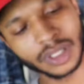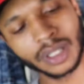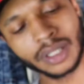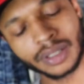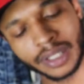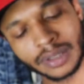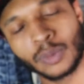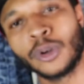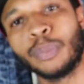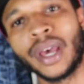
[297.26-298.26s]
jean, just
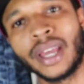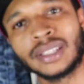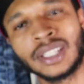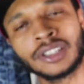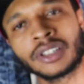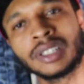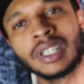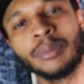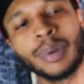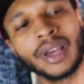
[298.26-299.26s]
with pants. These are
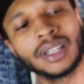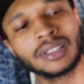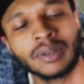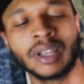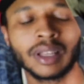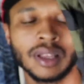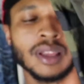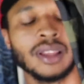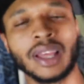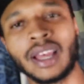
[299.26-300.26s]
considered pants, so they
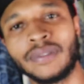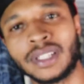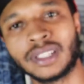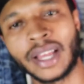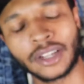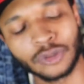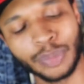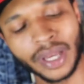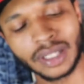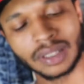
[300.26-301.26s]
They have these in the actual
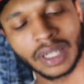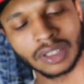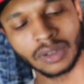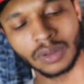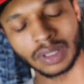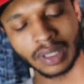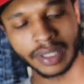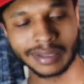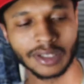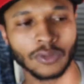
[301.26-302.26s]
pants section on the
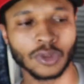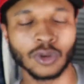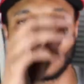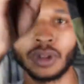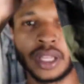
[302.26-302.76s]
site. So if you go in